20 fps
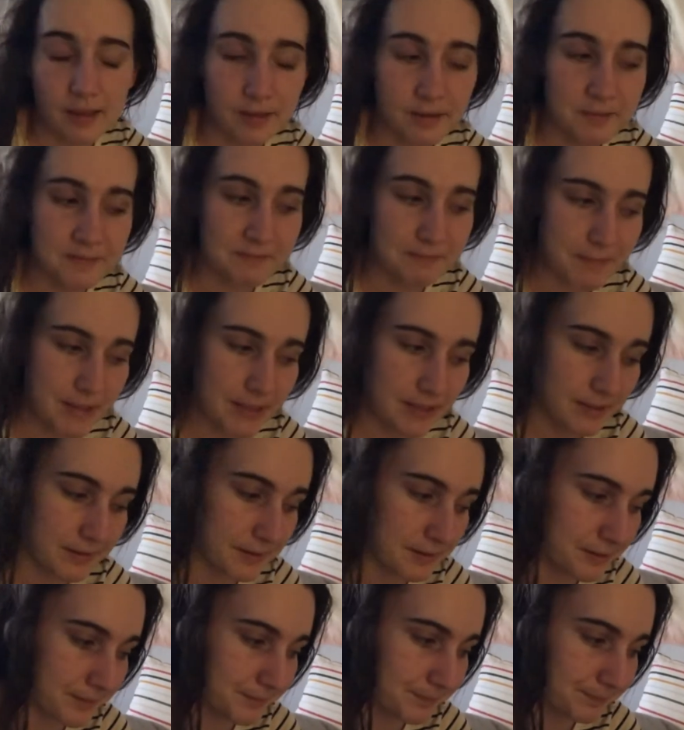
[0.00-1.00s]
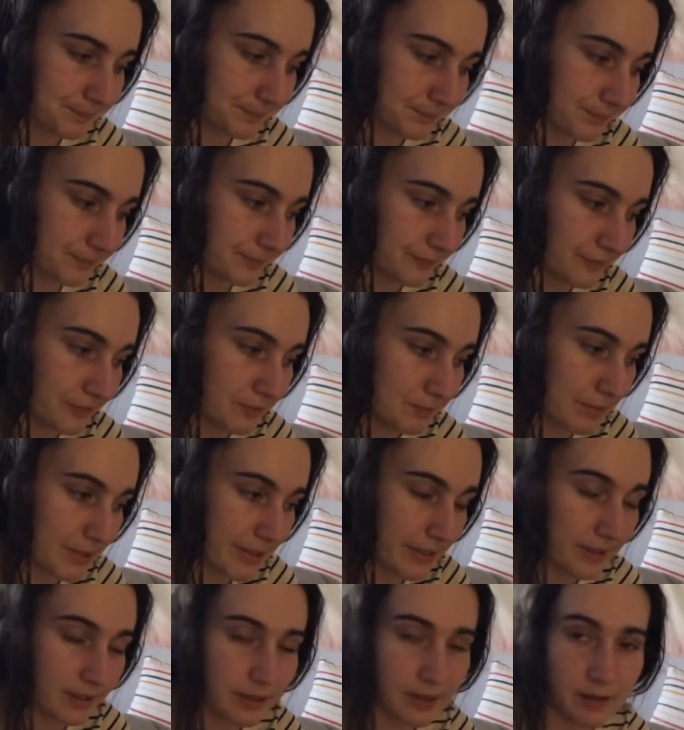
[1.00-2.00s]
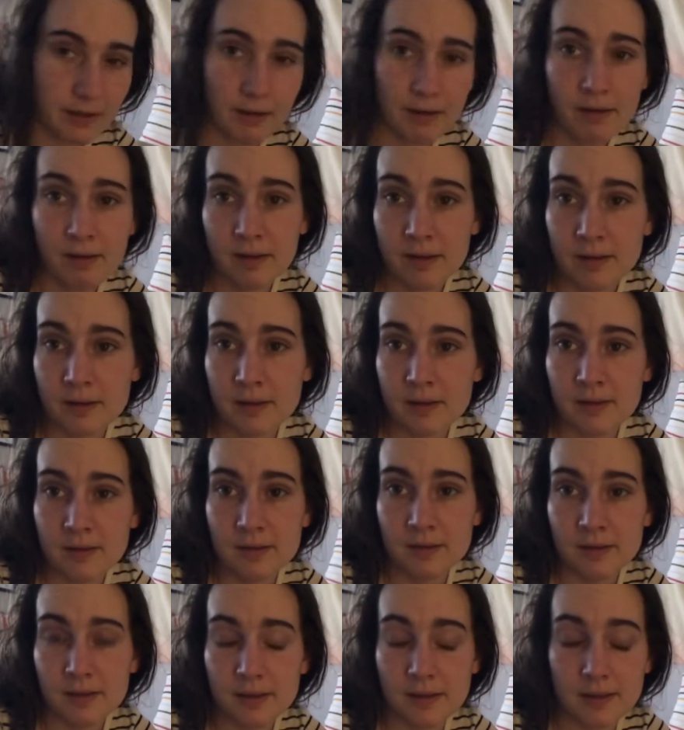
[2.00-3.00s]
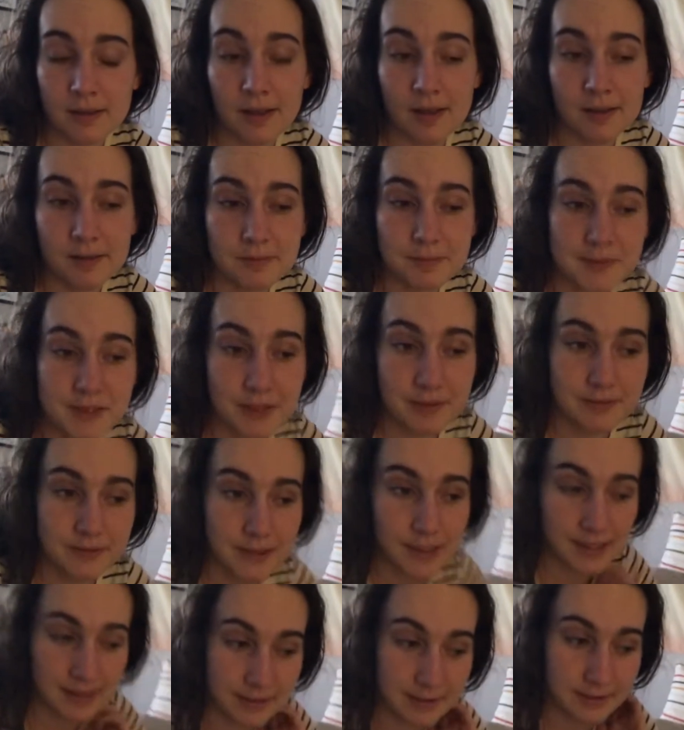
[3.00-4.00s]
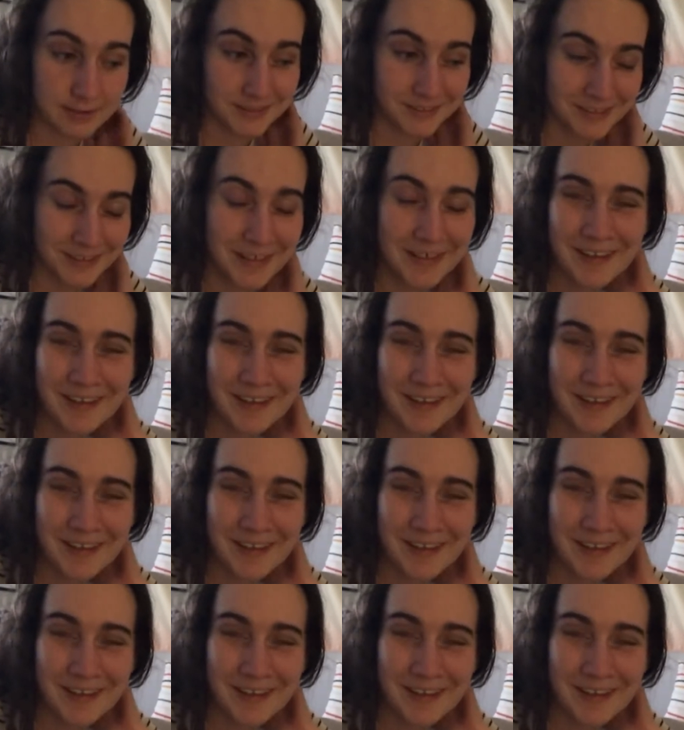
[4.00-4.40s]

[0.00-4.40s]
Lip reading: have made it home from hiking, and I am so tired.